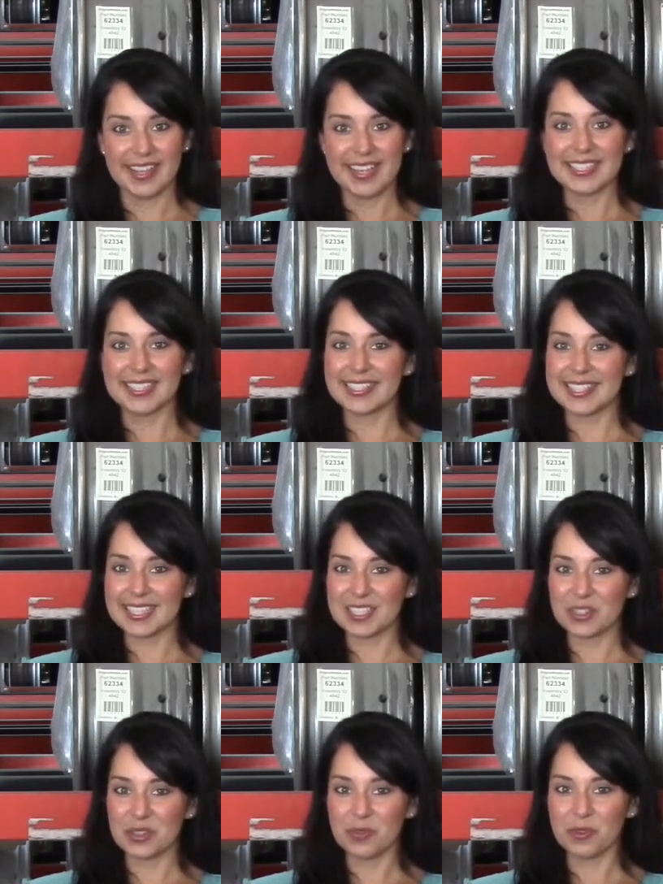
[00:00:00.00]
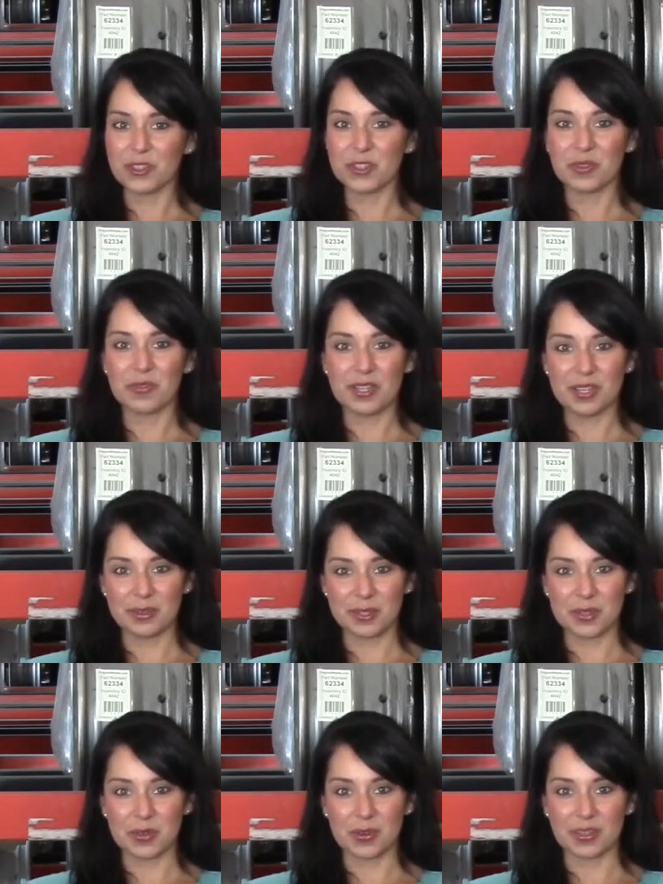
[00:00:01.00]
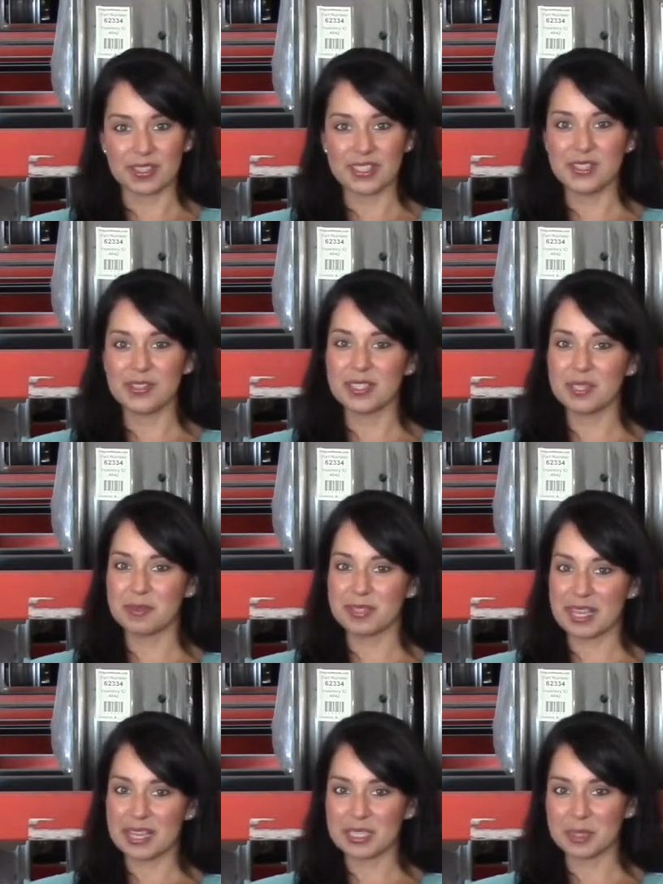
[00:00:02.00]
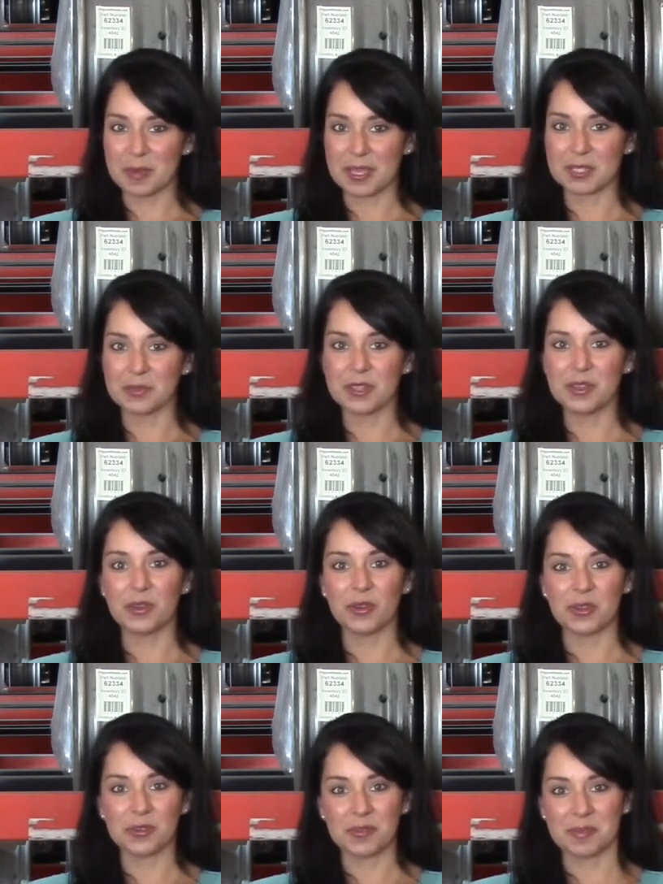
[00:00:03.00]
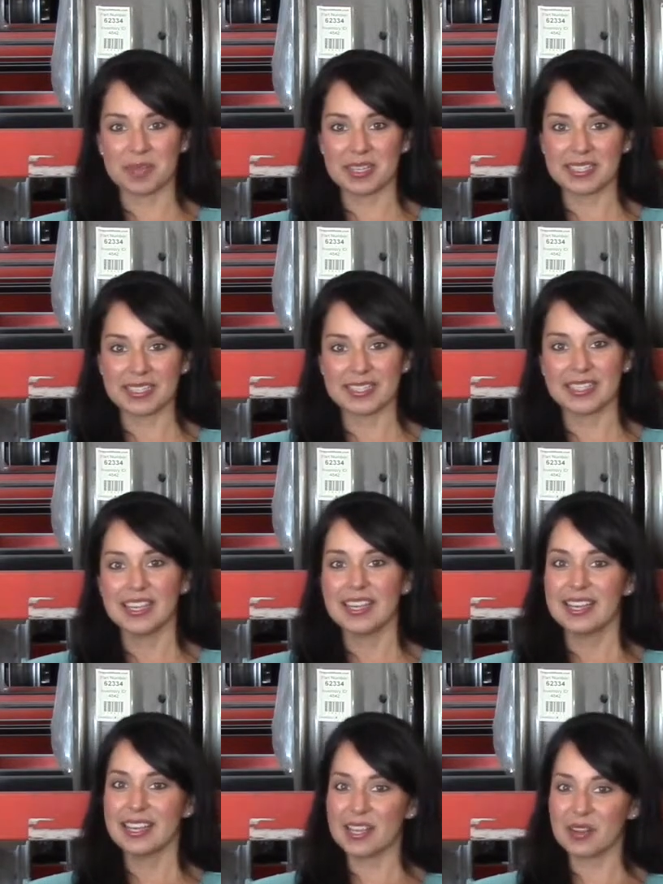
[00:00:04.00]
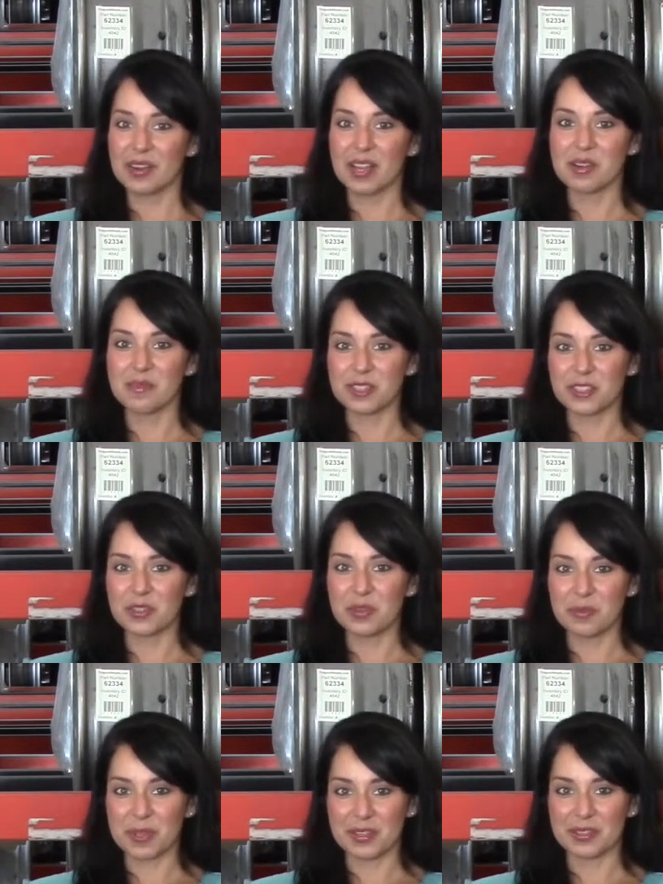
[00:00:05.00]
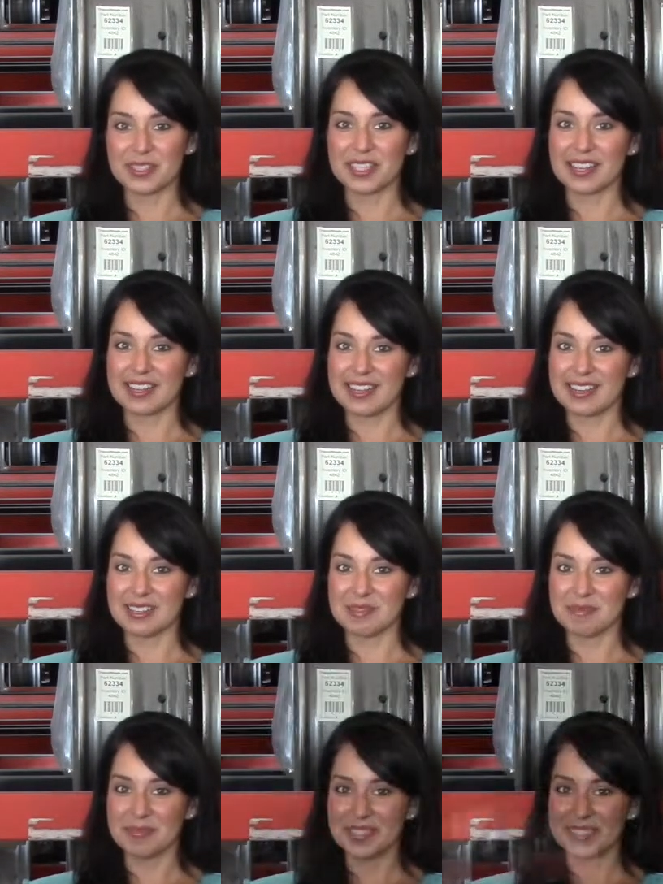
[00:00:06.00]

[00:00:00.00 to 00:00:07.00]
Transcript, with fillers: Stay tuned for a short video tour to see what takes place when you order from us here at originalwheel.com.